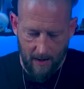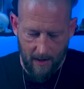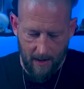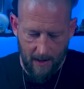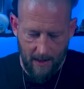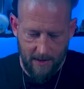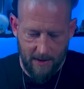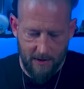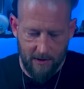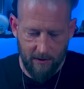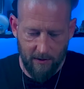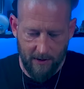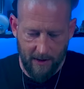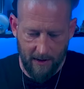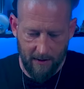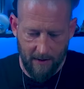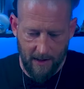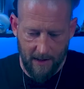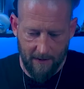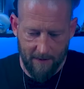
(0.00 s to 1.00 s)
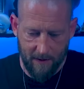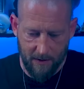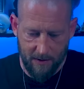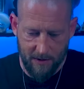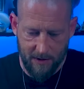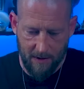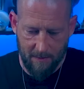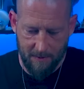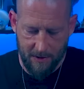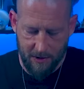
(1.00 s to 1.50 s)
It's looking like there's
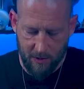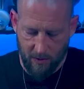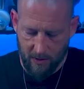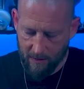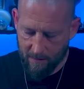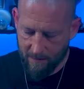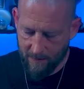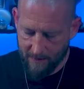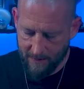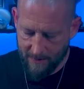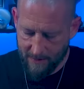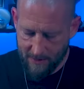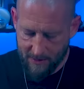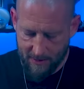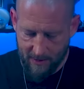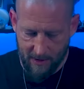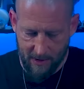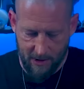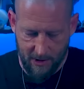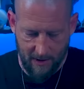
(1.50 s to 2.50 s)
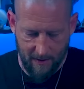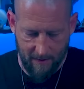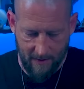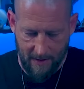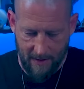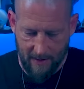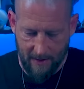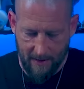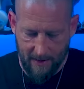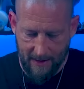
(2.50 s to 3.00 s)
some sort of a decision
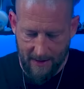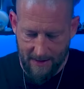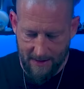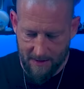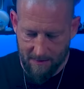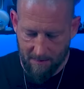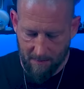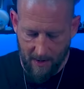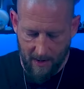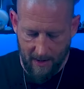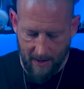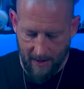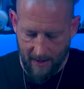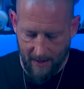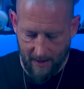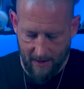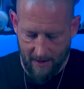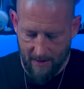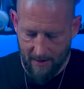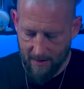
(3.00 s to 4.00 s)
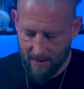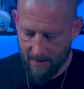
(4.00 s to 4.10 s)
that needs made